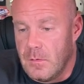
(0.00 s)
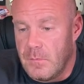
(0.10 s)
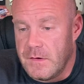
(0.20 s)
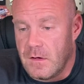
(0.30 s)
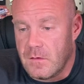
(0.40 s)

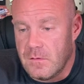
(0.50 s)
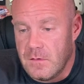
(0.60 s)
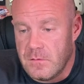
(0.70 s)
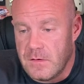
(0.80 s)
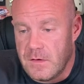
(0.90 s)
My daughter
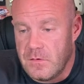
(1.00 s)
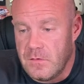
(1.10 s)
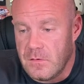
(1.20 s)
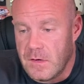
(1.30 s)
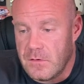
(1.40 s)
is a
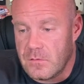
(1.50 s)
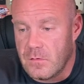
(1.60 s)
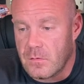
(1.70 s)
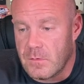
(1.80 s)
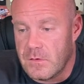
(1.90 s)
junior in high school
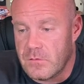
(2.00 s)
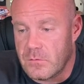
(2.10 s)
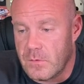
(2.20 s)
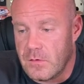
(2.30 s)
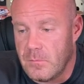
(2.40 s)
who runs
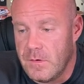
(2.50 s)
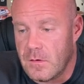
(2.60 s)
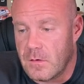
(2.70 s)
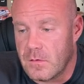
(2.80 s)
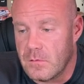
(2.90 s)
300-meter
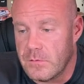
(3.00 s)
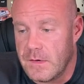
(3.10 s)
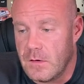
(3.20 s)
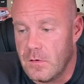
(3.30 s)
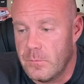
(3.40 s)
hurdles
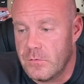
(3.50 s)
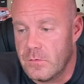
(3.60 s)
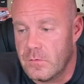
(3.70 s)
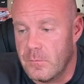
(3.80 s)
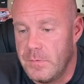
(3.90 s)
and hopes
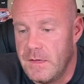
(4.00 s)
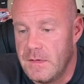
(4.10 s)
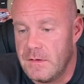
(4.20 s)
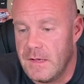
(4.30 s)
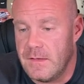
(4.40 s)
to
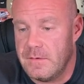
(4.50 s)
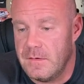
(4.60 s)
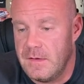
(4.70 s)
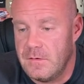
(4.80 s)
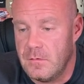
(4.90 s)
compete at the
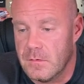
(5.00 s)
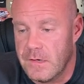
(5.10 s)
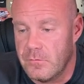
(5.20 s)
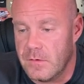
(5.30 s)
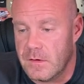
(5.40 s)
D2
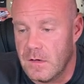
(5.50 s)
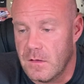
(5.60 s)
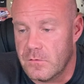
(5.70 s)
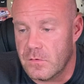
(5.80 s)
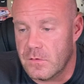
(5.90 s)
level in
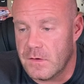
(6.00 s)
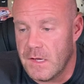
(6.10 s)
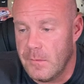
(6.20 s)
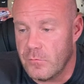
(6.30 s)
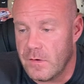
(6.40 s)
college. Her
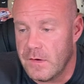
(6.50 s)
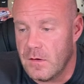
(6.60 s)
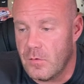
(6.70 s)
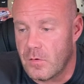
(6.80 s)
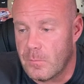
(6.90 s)
times right
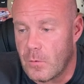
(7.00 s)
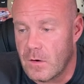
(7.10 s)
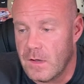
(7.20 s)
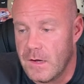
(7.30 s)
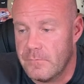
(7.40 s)
now are
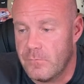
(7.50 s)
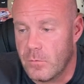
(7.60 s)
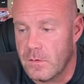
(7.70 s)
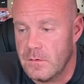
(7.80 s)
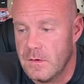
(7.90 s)
borderline
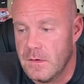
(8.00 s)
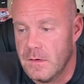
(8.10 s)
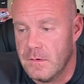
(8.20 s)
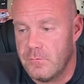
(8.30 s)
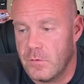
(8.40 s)

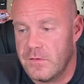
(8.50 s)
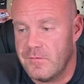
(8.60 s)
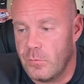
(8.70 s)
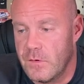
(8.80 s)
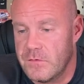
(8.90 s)

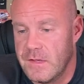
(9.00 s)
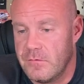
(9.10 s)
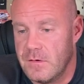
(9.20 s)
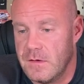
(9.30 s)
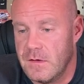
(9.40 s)

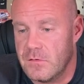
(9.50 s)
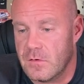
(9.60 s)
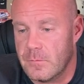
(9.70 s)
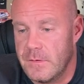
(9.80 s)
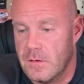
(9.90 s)
47.7 is
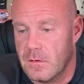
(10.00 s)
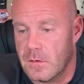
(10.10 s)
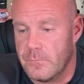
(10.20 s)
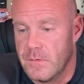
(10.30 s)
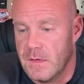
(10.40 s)
her
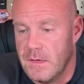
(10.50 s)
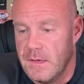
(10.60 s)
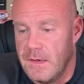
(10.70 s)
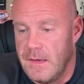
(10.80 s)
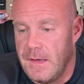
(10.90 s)
PR.
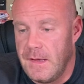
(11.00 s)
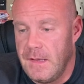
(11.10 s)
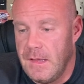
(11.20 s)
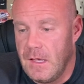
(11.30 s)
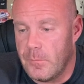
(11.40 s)

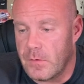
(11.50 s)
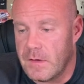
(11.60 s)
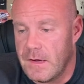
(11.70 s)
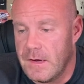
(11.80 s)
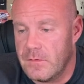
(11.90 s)
Any help or
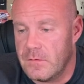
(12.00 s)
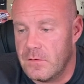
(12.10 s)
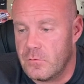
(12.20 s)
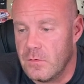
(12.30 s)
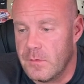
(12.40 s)
guidance
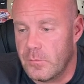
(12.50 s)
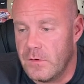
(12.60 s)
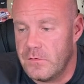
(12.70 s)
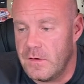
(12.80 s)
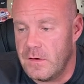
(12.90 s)
is truly
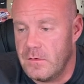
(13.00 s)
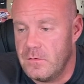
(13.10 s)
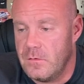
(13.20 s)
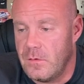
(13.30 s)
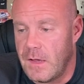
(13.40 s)
appreciated.
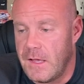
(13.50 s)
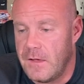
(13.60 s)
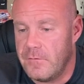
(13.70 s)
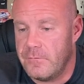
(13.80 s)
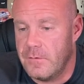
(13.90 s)
You
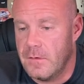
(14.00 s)
have